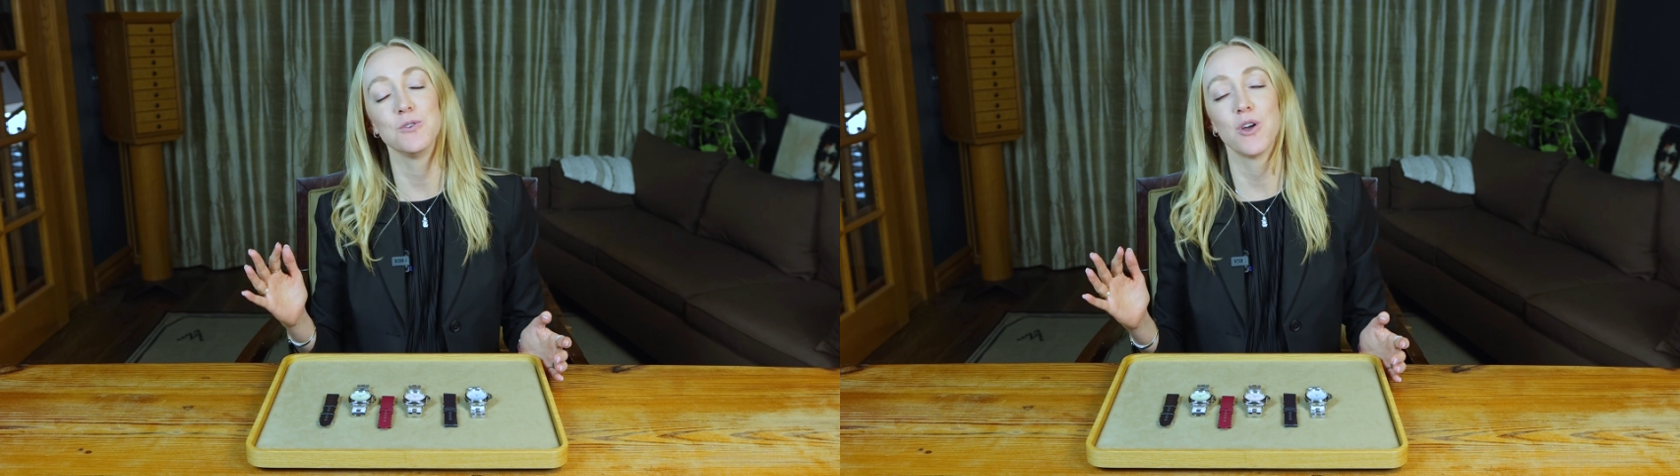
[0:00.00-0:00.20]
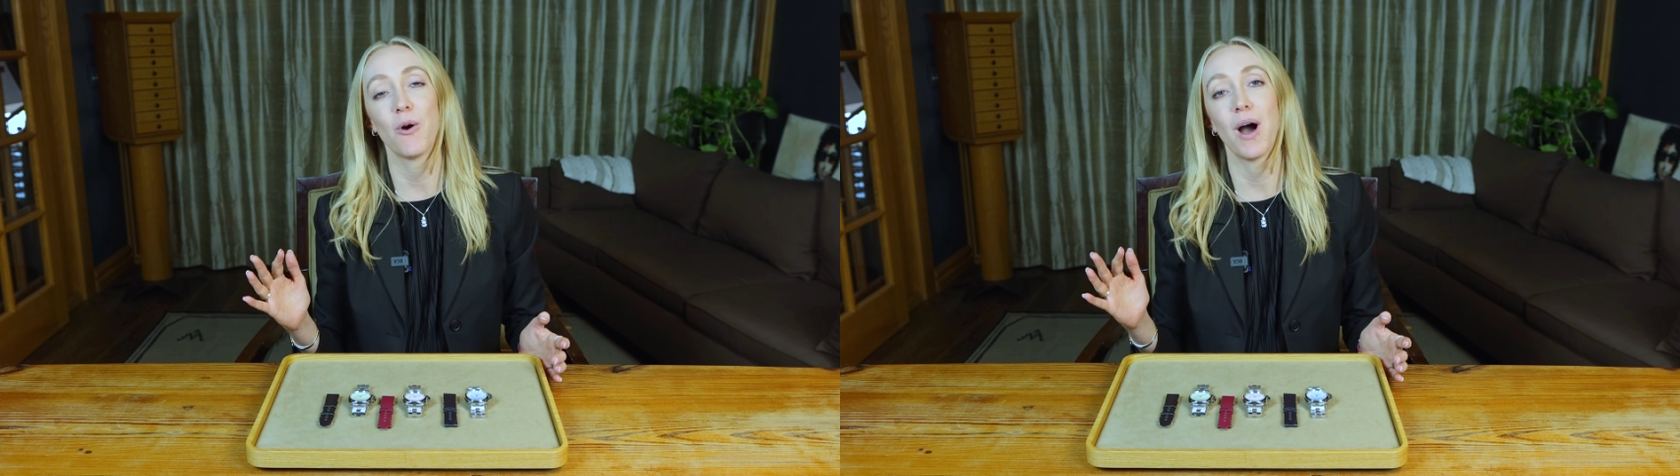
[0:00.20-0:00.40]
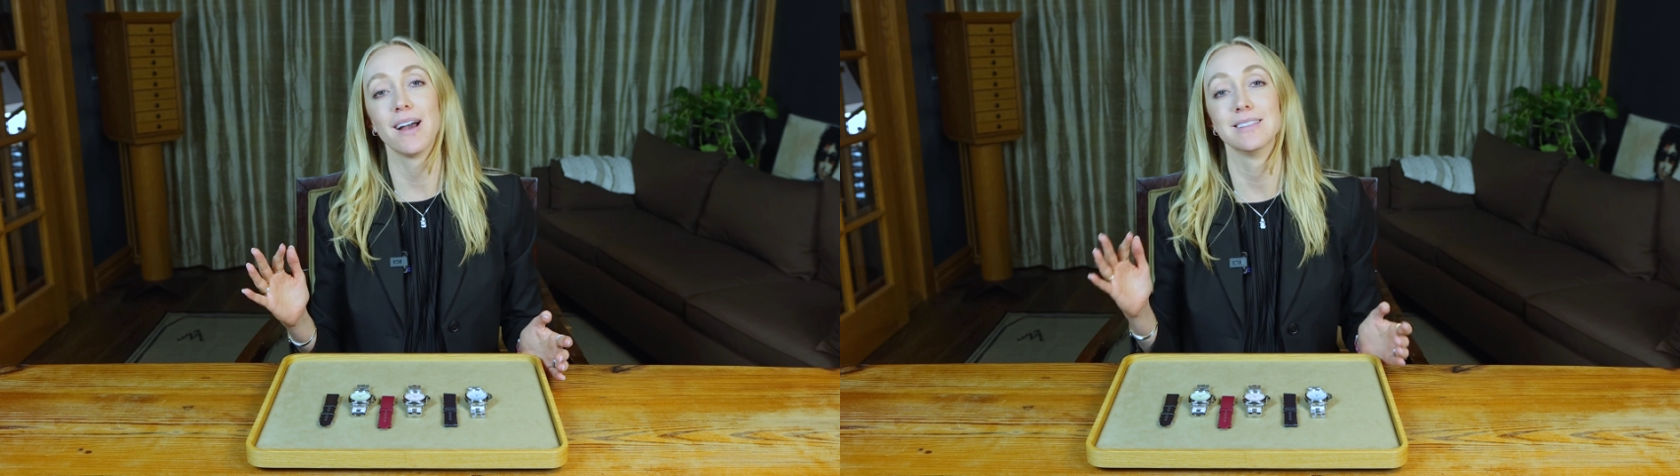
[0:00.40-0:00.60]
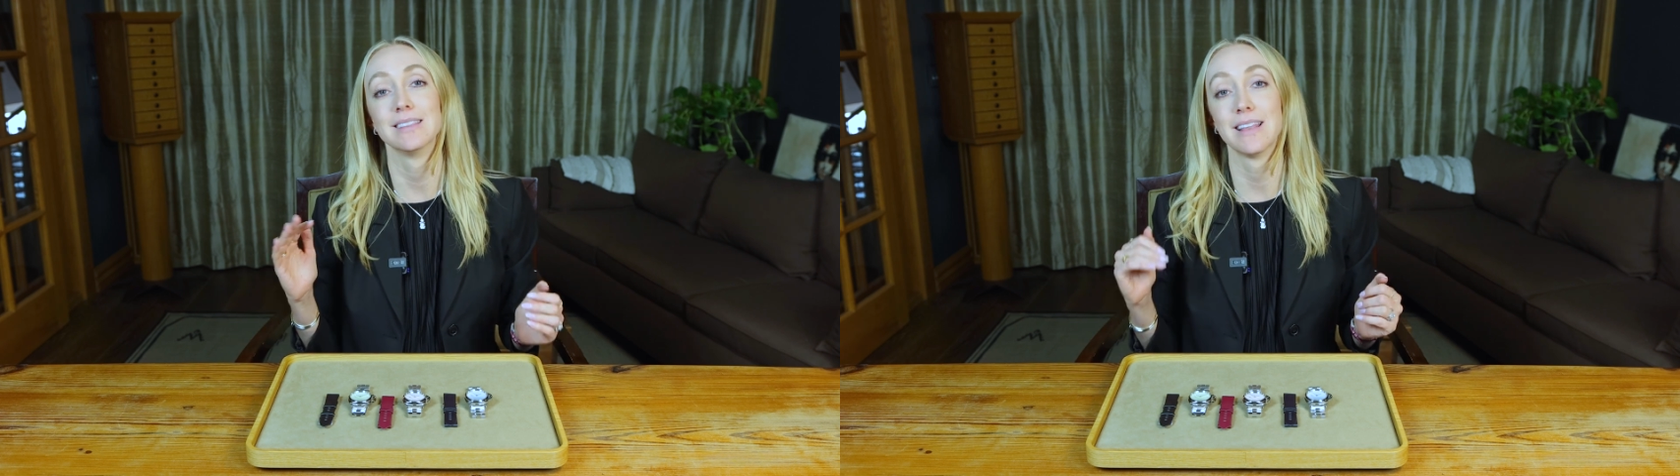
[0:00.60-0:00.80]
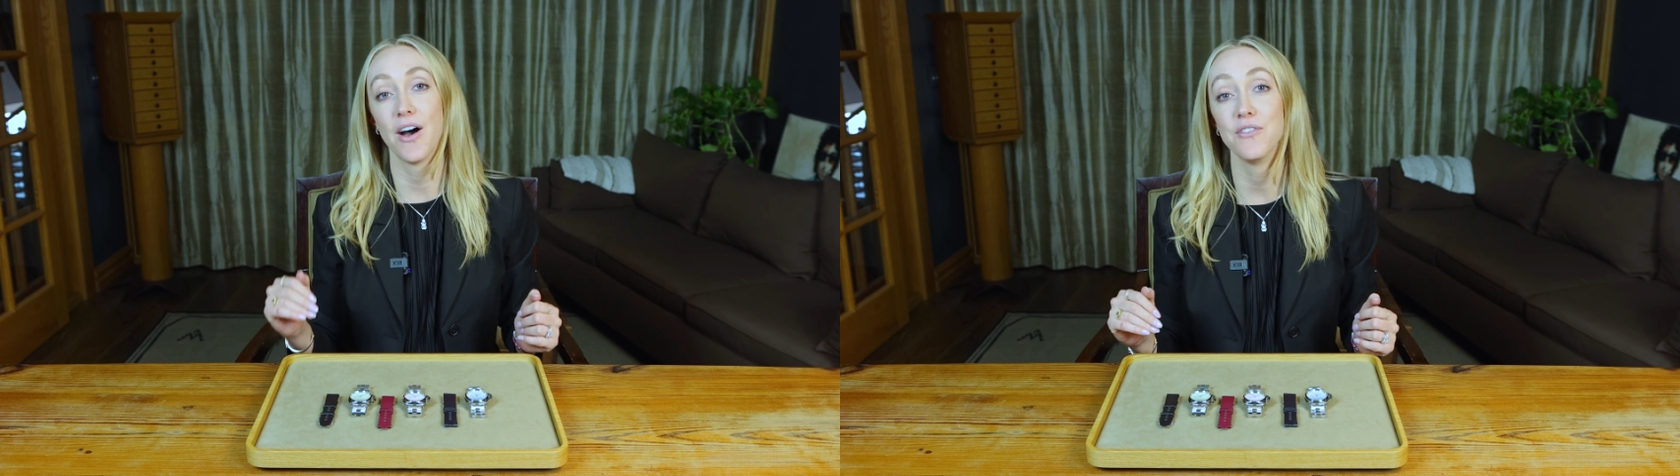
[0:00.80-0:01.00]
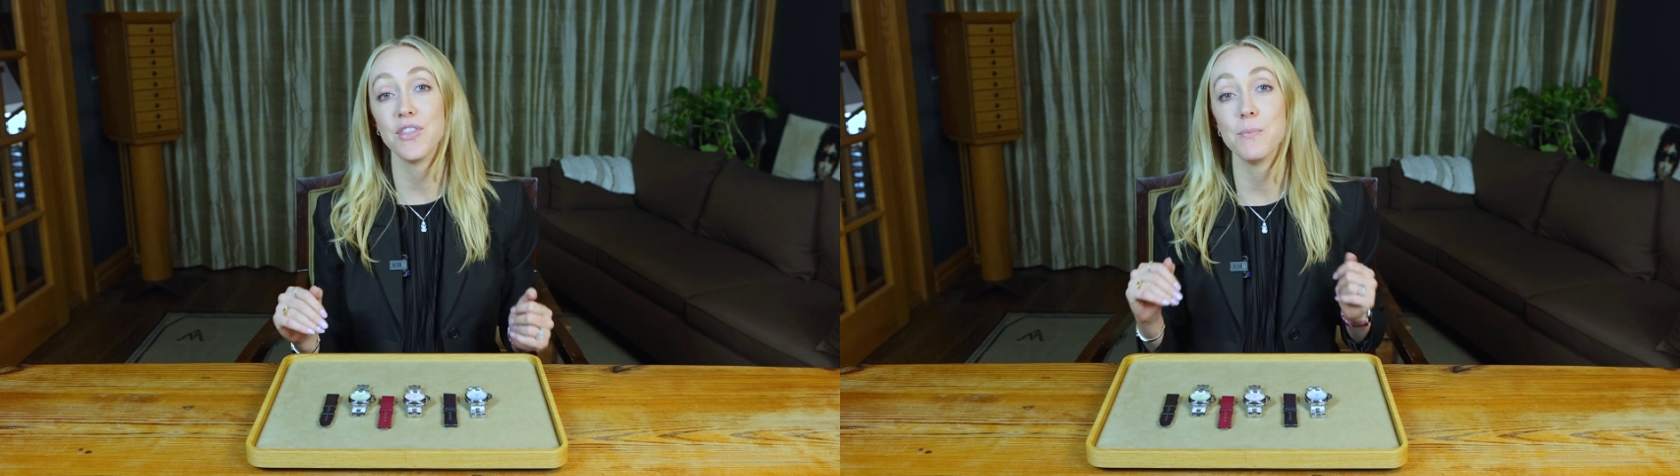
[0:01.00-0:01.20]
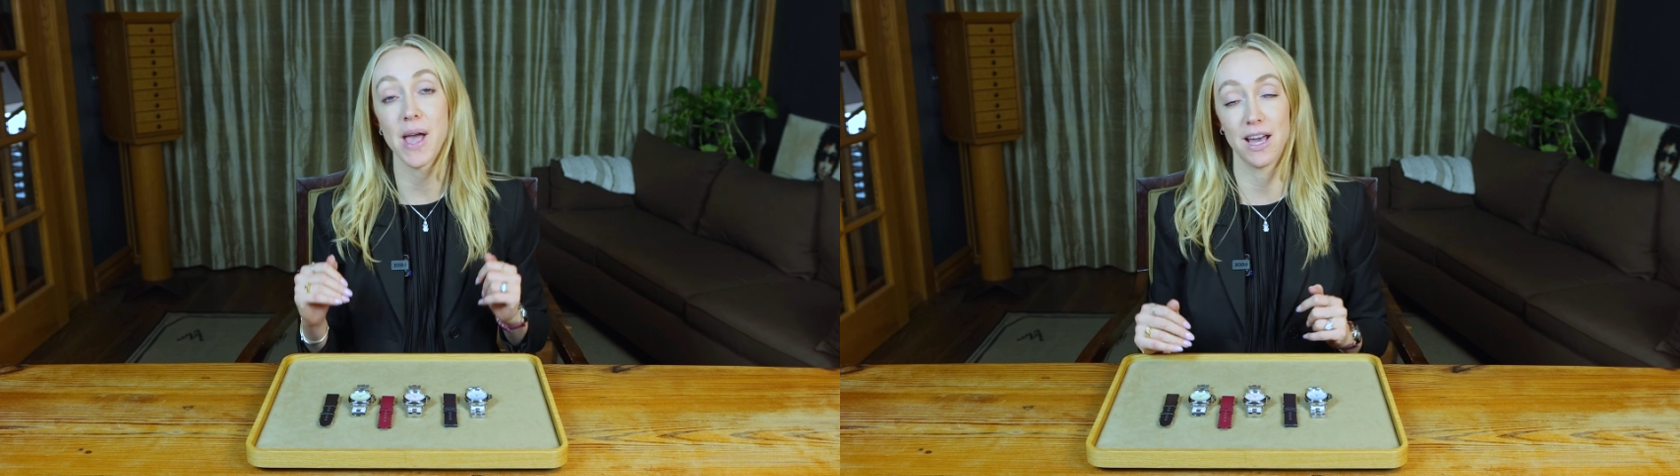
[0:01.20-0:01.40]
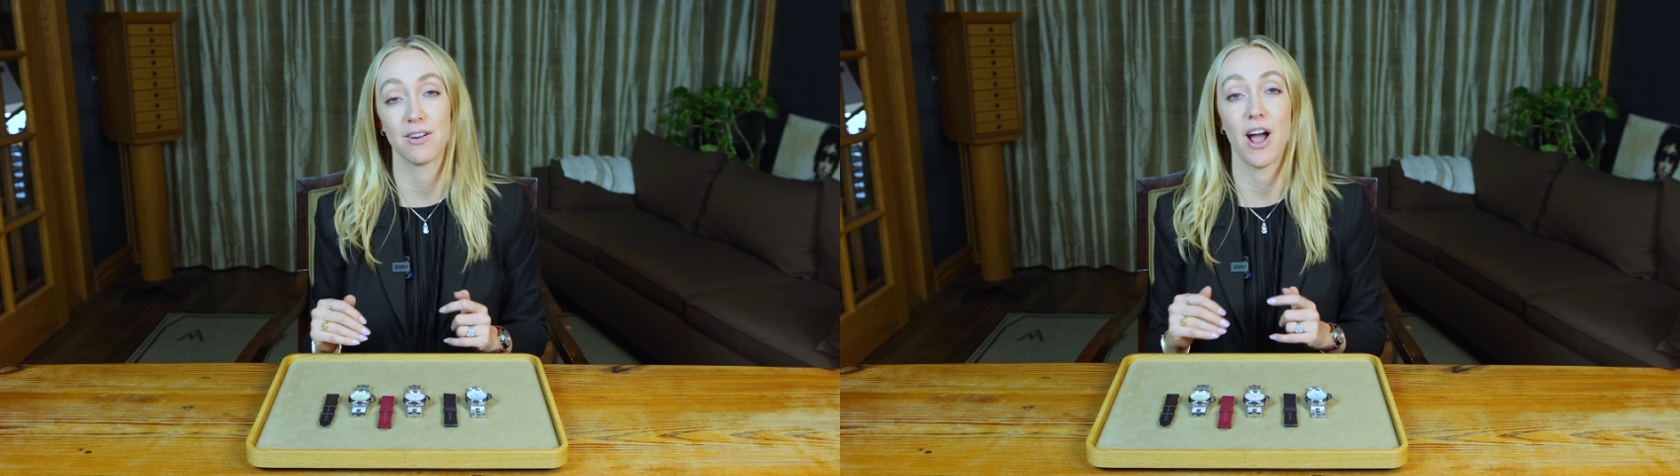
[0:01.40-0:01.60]
you know I love the
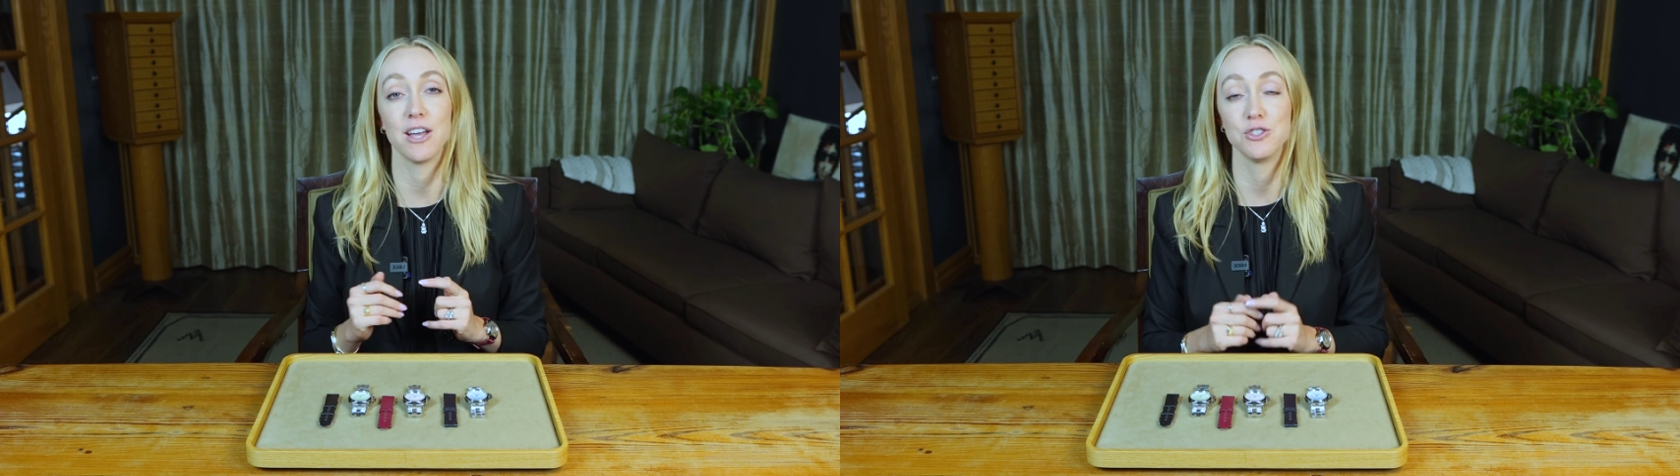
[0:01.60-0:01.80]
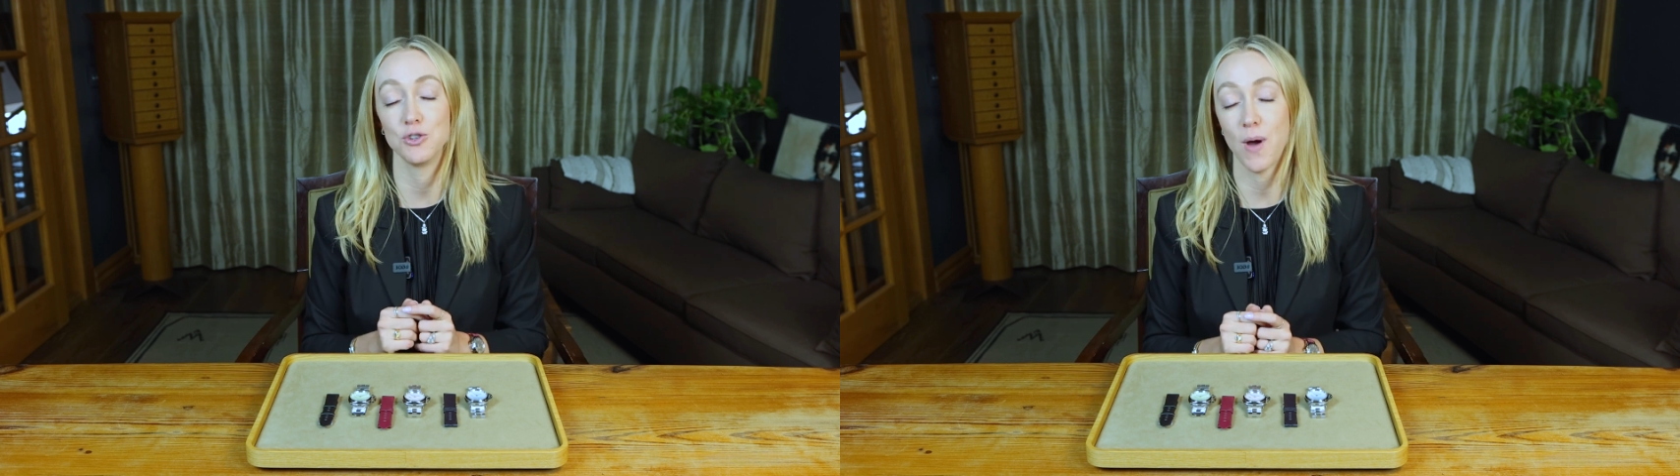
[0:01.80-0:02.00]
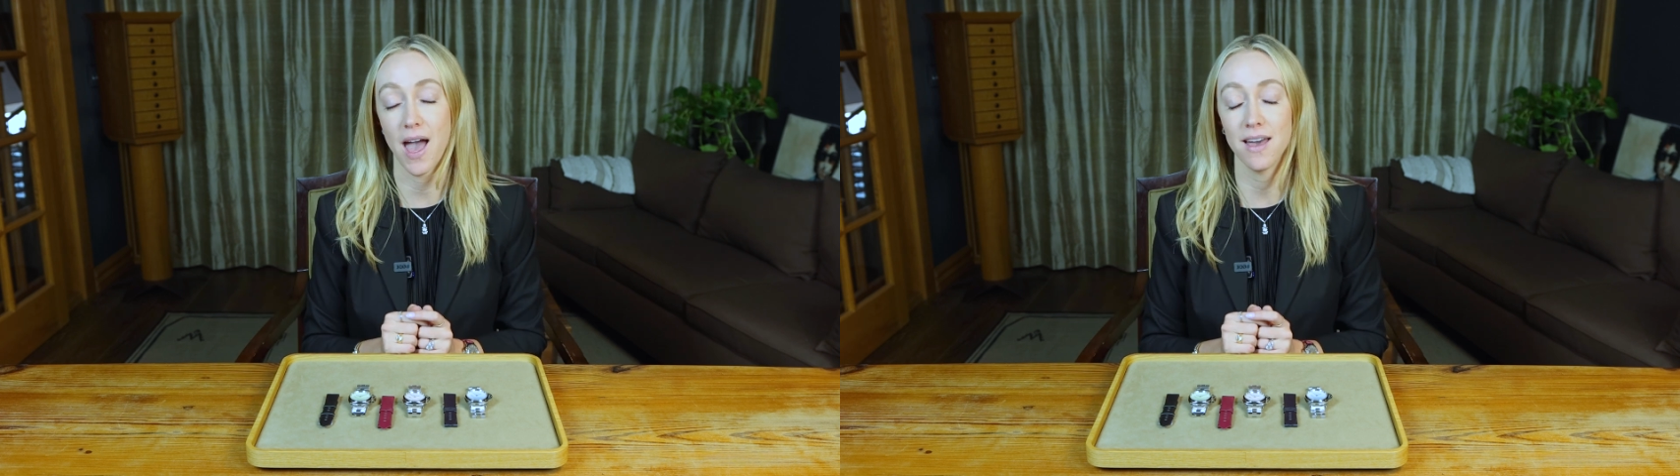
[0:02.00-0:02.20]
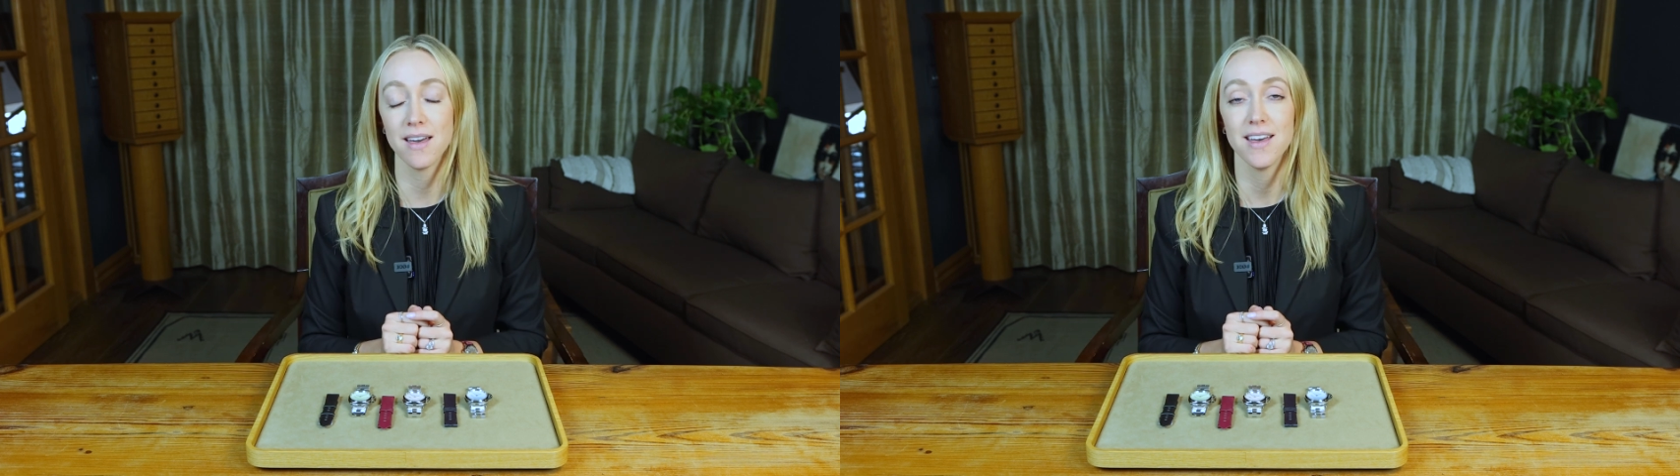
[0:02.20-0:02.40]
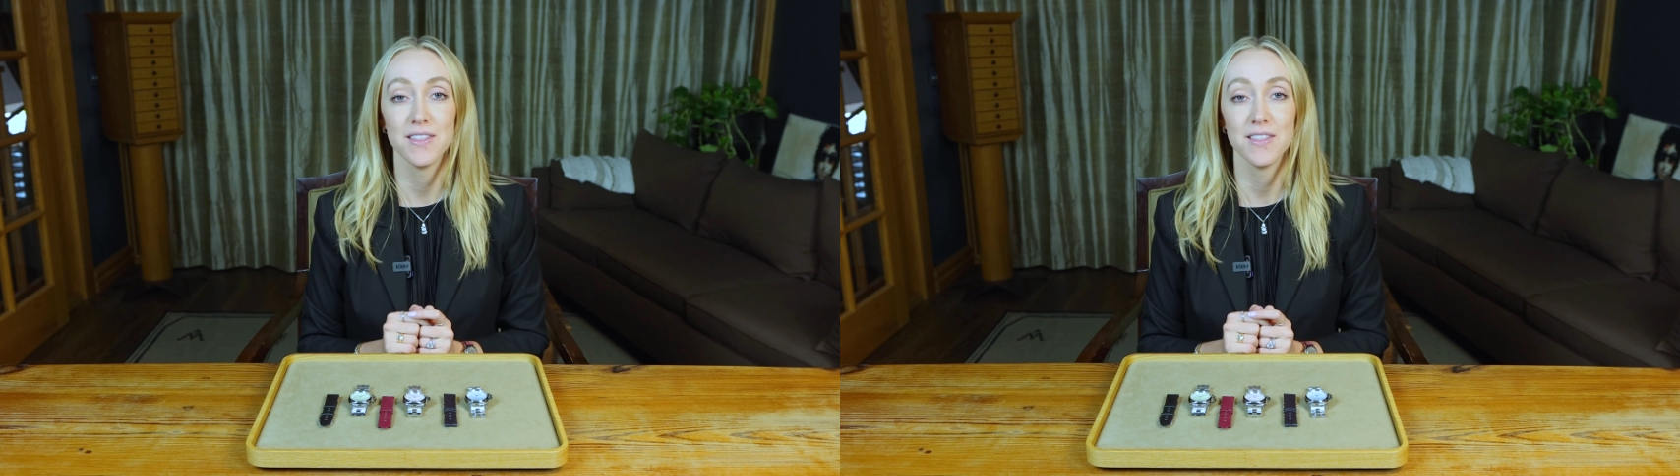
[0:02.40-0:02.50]
Panerai Due.